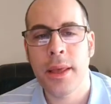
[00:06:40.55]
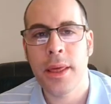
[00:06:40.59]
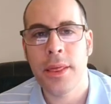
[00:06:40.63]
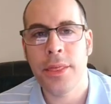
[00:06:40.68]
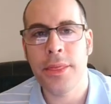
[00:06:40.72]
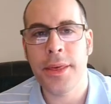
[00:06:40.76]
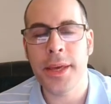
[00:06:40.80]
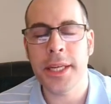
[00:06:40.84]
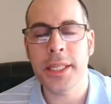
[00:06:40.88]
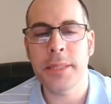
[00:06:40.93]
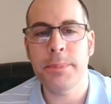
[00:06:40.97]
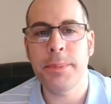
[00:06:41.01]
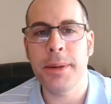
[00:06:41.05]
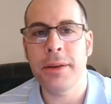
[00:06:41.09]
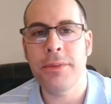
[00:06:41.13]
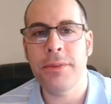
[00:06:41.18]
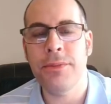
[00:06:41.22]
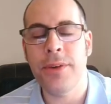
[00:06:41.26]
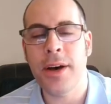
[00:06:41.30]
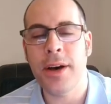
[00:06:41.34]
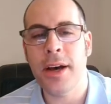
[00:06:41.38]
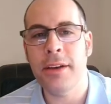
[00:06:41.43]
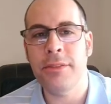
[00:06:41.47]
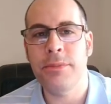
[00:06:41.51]
They spent
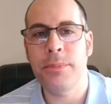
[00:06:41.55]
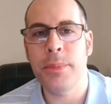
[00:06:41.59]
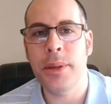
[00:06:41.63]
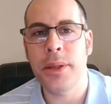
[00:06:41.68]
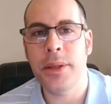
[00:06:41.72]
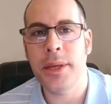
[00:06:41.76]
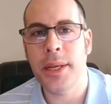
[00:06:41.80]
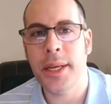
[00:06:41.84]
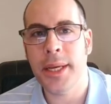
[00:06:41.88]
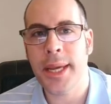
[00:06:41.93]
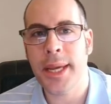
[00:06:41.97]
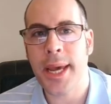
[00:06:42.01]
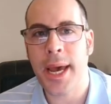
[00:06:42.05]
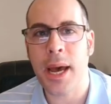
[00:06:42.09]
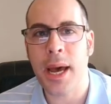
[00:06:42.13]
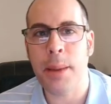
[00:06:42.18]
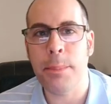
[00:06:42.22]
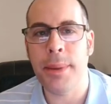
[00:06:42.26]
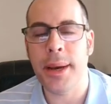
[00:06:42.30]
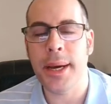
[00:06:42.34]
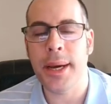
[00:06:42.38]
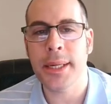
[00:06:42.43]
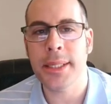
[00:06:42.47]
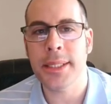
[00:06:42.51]
5 million in
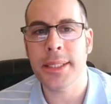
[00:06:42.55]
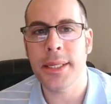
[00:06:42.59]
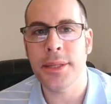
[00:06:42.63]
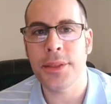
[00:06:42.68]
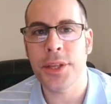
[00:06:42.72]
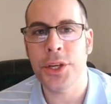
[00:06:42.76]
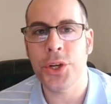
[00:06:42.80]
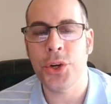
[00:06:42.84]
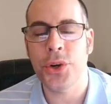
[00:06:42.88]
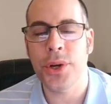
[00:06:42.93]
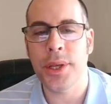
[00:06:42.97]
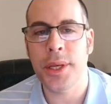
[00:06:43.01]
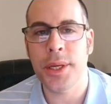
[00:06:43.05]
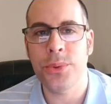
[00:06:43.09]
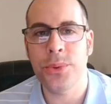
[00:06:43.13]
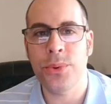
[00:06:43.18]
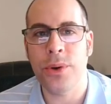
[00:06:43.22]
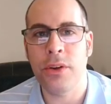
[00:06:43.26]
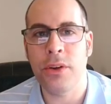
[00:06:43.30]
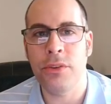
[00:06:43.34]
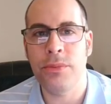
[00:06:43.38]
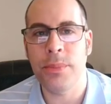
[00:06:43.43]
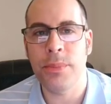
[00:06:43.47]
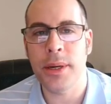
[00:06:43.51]
capex in the trailing
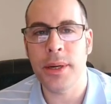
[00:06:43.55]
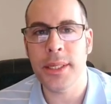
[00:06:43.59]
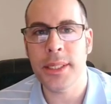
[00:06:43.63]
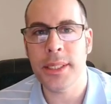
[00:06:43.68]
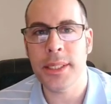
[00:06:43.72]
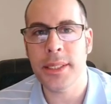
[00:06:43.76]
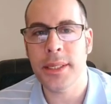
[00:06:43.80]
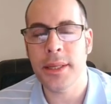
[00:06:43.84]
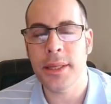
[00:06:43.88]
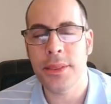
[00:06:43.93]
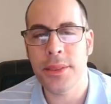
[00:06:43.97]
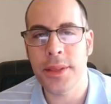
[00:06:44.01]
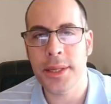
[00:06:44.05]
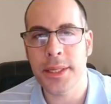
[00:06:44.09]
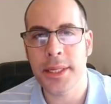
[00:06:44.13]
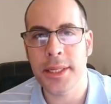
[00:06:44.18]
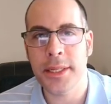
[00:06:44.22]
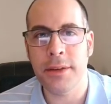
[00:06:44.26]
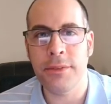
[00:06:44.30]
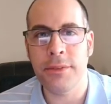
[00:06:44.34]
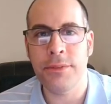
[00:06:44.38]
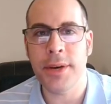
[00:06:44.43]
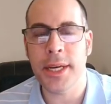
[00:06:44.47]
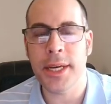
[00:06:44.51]
12 months. This
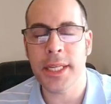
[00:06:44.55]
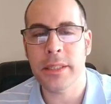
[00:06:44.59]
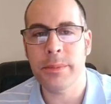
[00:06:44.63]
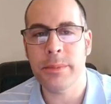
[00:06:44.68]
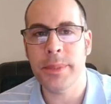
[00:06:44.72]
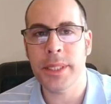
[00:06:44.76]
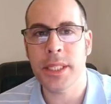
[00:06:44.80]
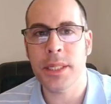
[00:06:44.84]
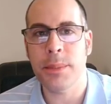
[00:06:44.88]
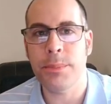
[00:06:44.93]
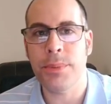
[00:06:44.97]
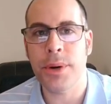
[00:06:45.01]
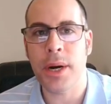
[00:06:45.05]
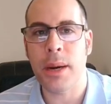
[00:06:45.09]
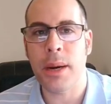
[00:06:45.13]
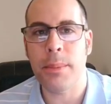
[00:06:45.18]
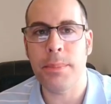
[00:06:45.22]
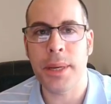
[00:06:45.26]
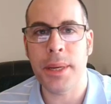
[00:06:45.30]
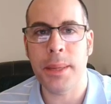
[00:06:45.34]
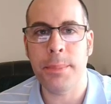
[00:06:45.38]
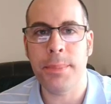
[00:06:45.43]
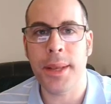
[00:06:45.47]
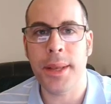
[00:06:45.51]
is investments in
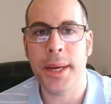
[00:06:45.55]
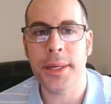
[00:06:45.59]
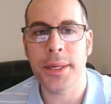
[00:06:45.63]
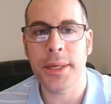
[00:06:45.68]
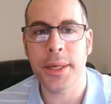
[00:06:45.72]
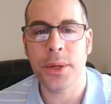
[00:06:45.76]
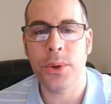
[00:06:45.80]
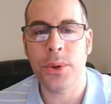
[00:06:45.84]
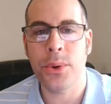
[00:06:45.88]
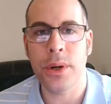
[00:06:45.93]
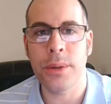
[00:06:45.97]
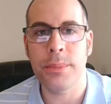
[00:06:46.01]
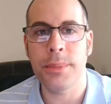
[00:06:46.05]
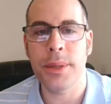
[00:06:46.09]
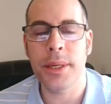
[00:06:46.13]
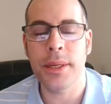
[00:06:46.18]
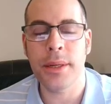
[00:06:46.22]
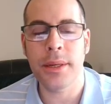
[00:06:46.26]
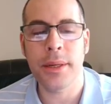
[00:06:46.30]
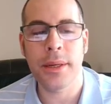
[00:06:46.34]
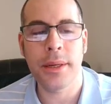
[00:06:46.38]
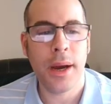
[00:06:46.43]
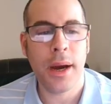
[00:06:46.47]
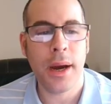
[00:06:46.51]
property, plant and equipment.